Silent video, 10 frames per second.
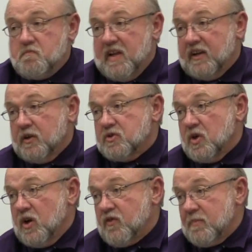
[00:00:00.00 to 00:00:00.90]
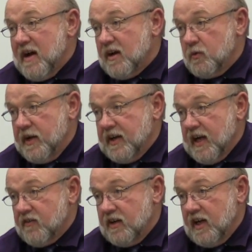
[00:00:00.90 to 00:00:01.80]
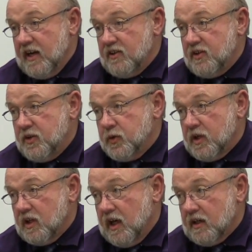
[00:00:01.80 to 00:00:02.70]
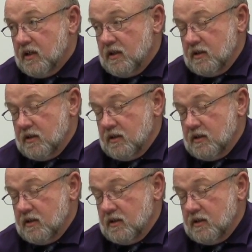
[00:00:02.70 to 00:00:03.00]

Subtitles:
That goes on for about a week. Every night, 2 o'clock.